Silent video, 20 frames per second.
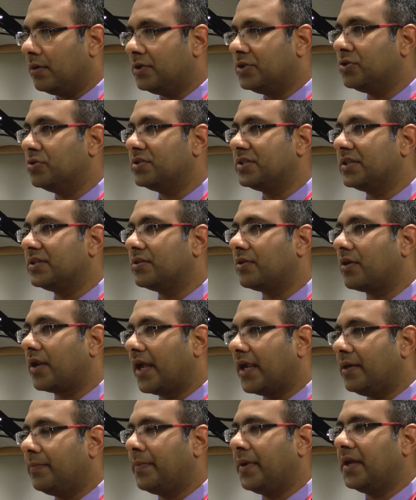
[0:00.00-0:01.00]
choosing the
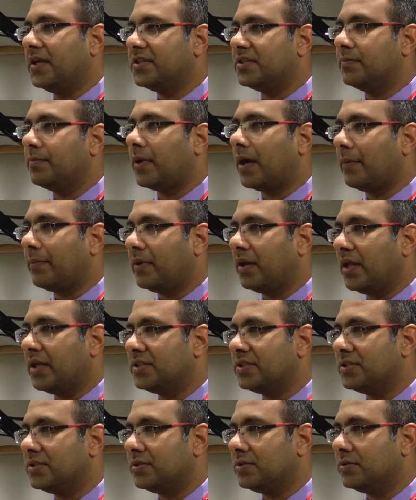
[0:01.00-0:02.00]
right patient
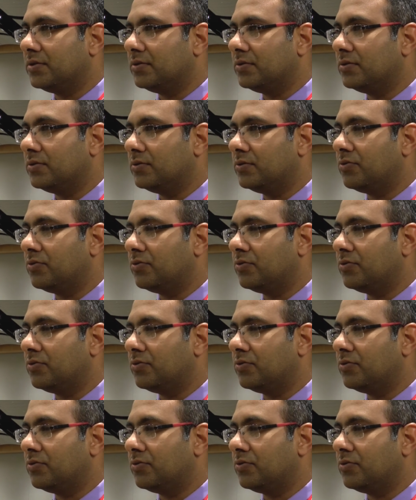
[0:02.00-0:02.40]
population